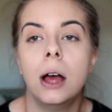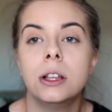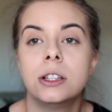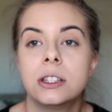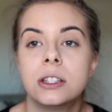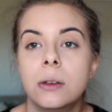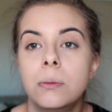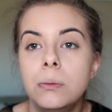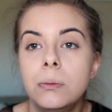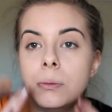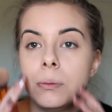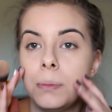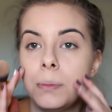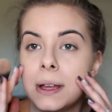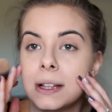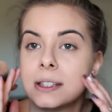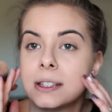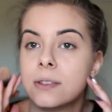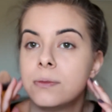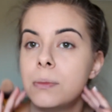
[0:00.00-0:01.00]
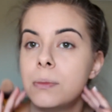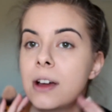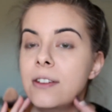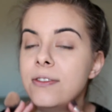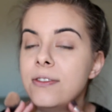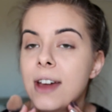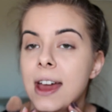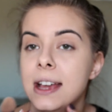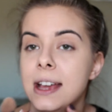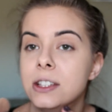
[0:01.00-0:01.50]
some bits of my
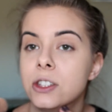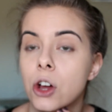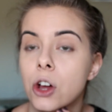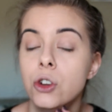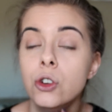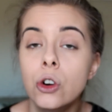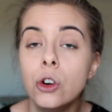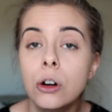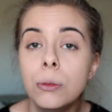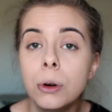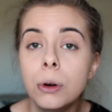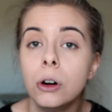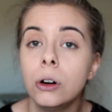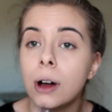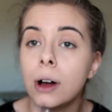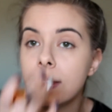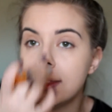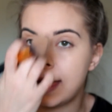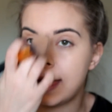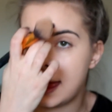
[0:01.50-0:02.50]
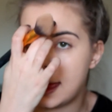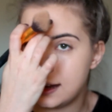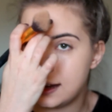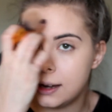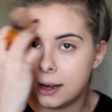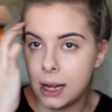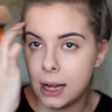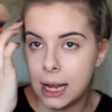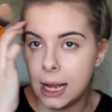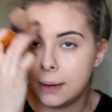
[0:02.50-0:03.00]
face are normal, and
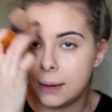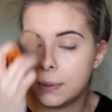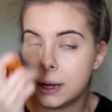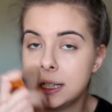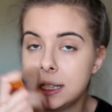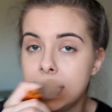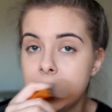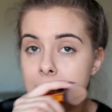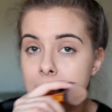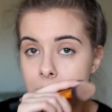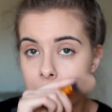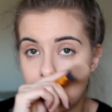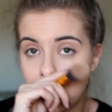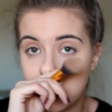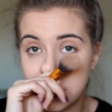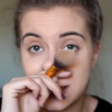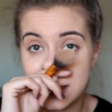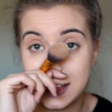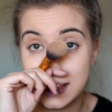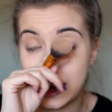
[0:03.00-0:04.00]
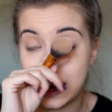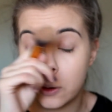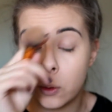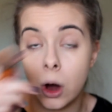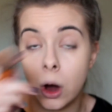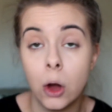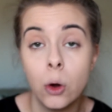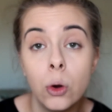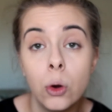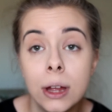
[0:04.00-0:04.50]
then in my T-zone I can get
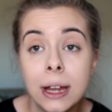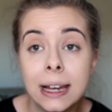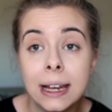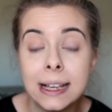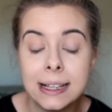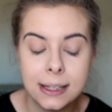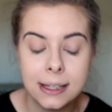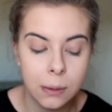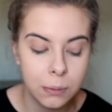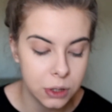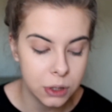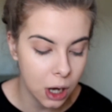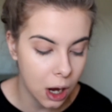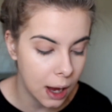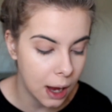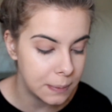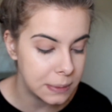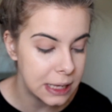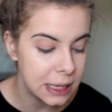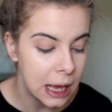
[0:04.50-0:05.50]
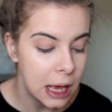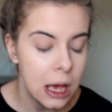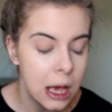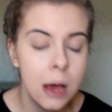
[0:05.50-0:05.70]
quite oily sometimes.